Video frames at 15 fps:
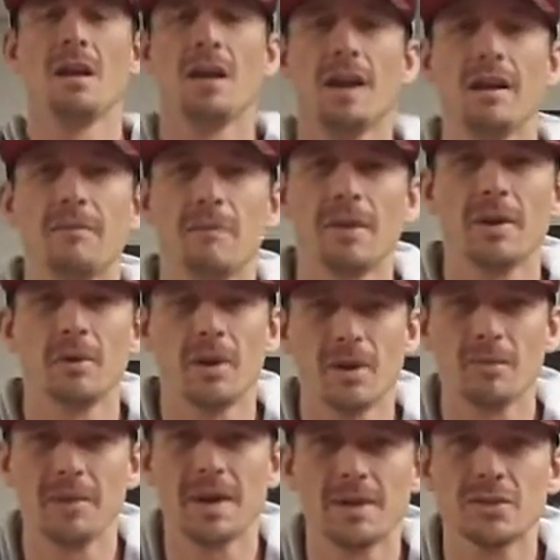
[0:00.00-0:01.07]
Hey everybody,
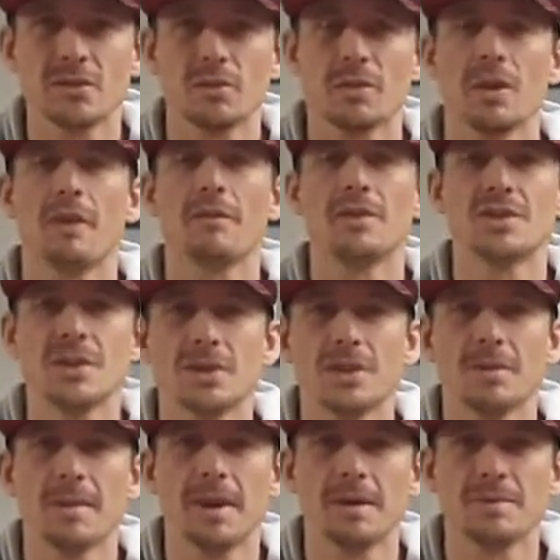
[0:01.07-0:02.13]
welcome back to Recovery
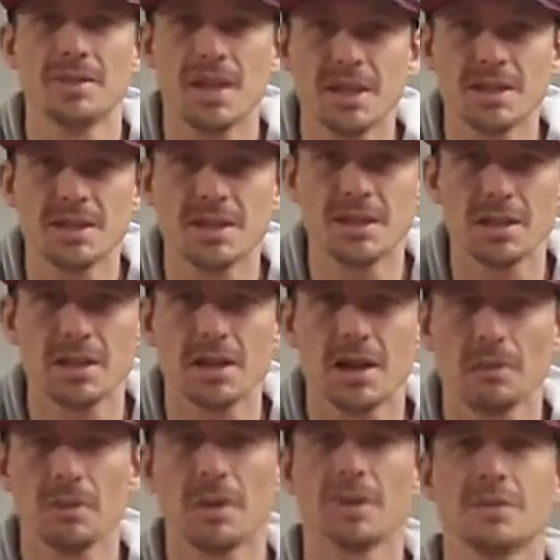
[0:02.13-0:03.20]
Junkie. My name is Jason. I
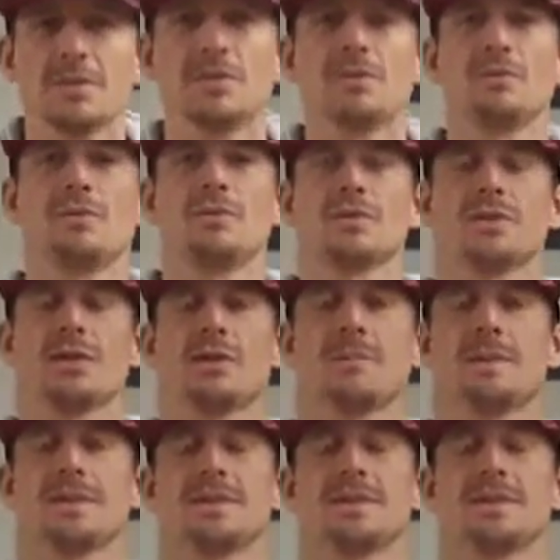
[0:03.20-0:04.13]
would like to start off by